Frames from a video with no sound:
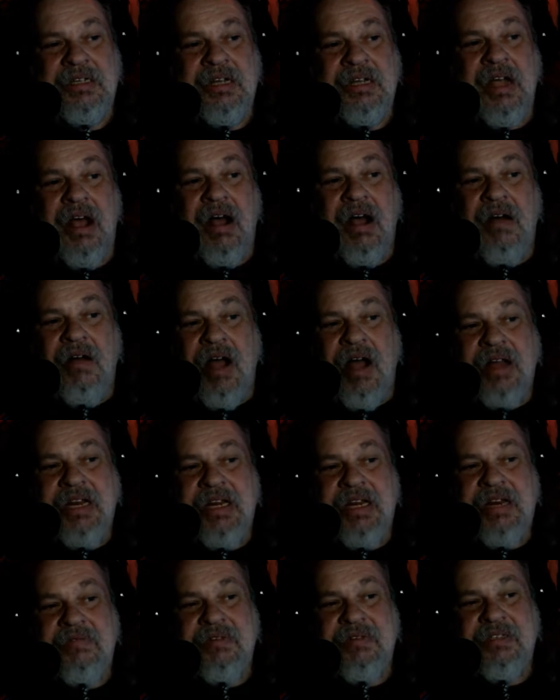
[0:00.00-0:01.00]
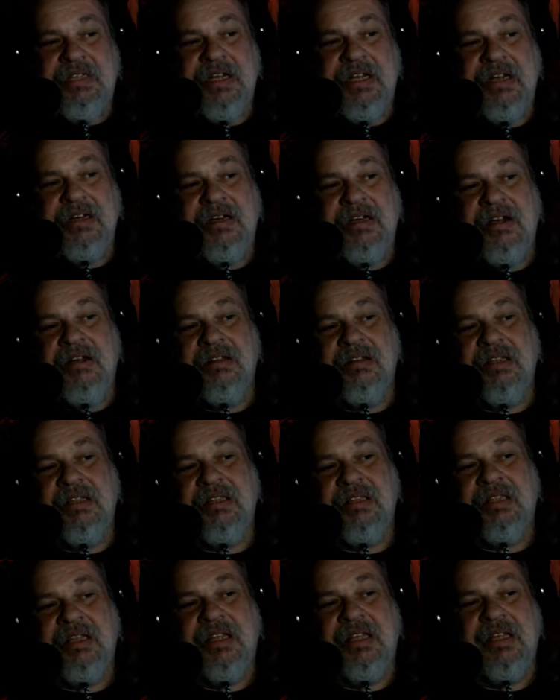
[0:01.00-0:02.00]
I didn't even tell y'all the
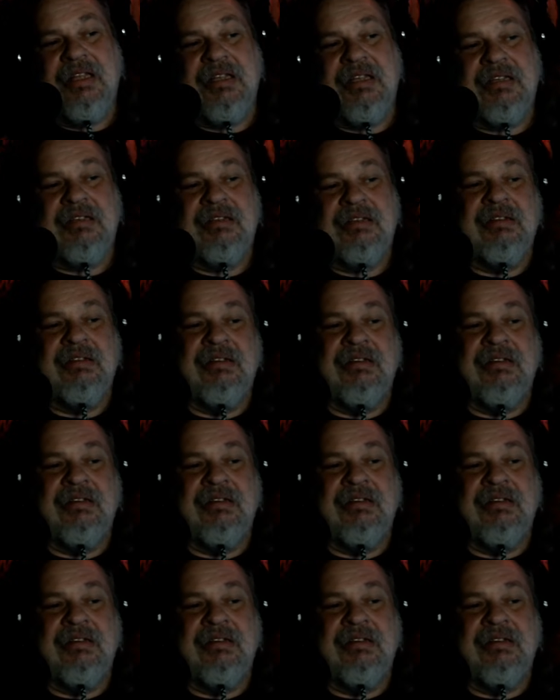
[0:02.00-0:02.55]
thing.